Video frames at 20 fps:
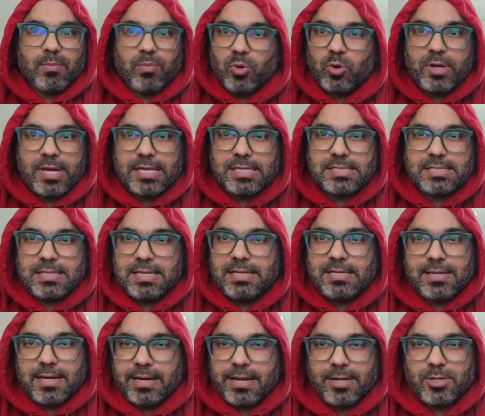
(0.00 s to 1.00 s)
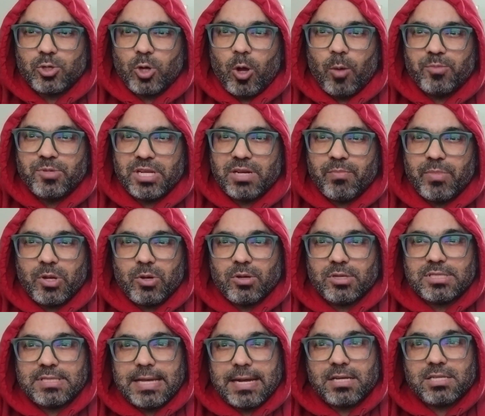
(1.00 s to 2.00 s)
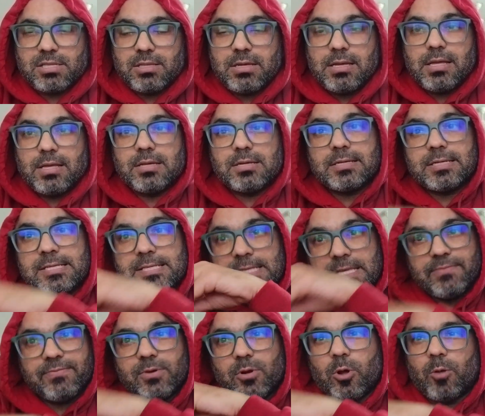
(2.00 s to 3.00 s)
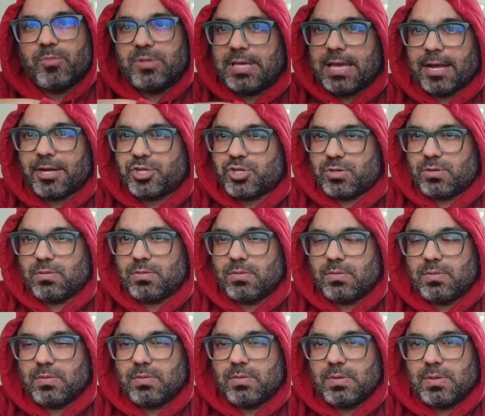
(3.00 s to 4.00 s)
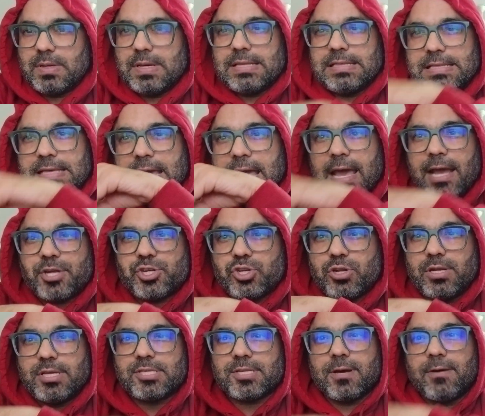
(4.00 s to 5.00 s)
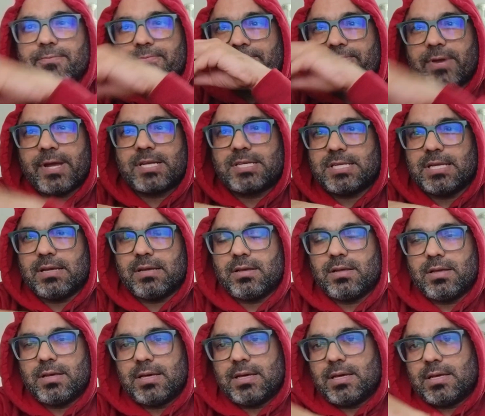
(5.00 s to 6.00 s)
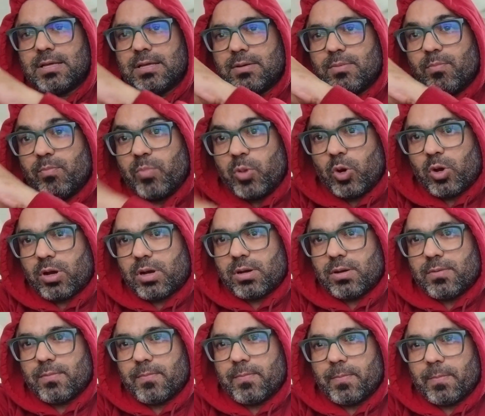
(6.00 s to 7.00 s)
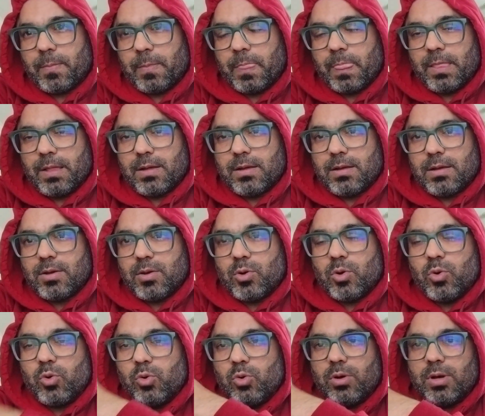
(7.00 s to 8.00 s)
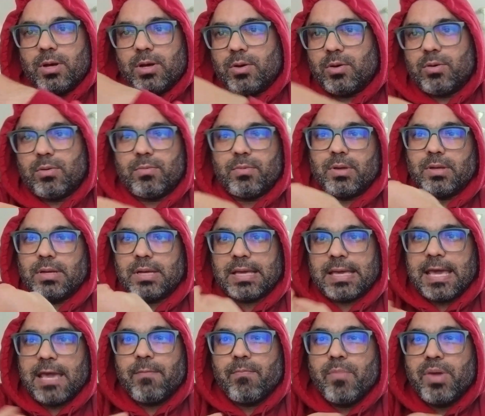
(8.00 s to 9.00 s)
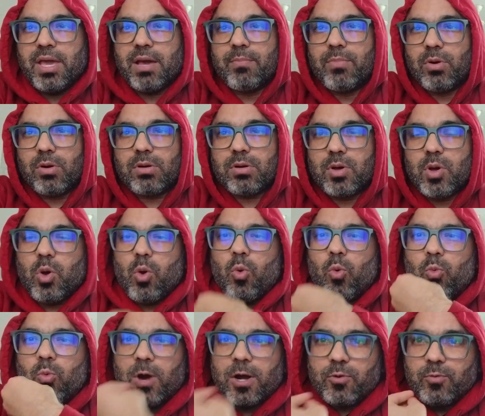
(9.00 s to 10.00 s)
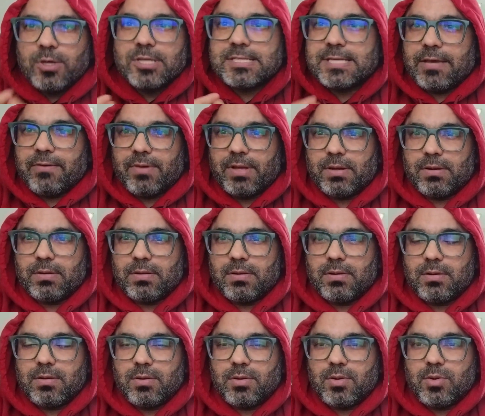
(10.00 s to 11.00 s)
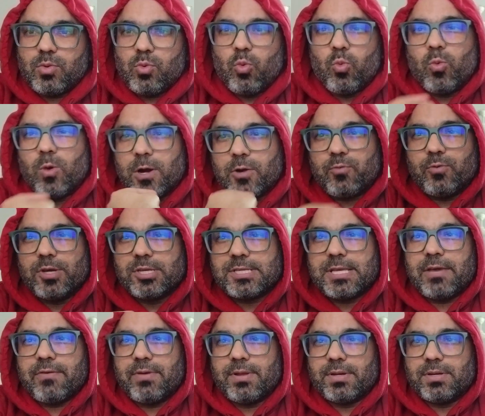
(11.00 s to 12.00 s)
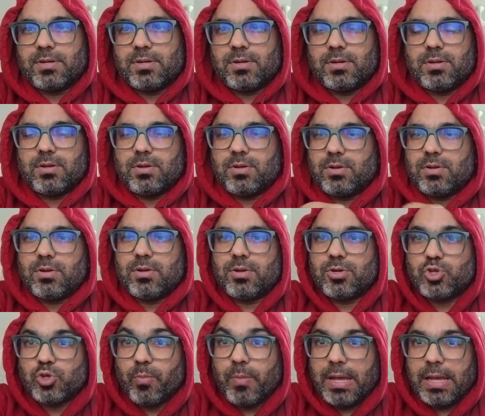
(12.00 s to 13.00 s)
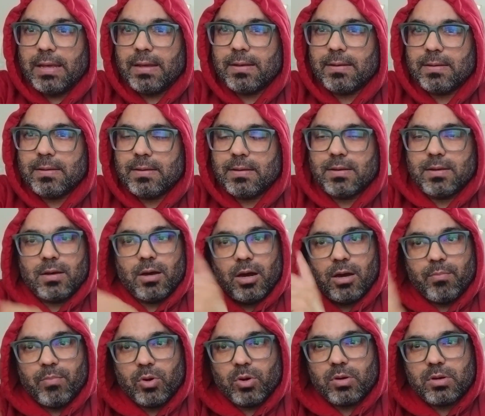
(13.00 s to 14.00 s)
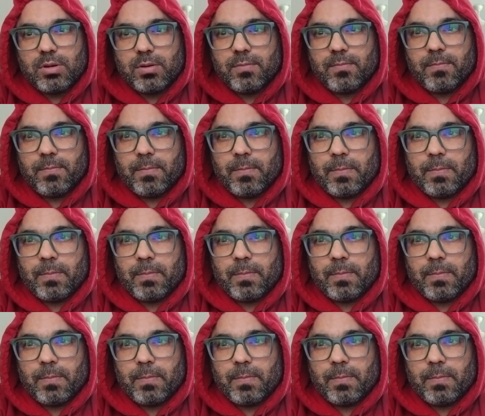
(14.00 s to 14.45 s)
Book is the direct object because that's the receiver of the action. The action is affecting book. Who gave me a book? What was given? What was given to me? A book.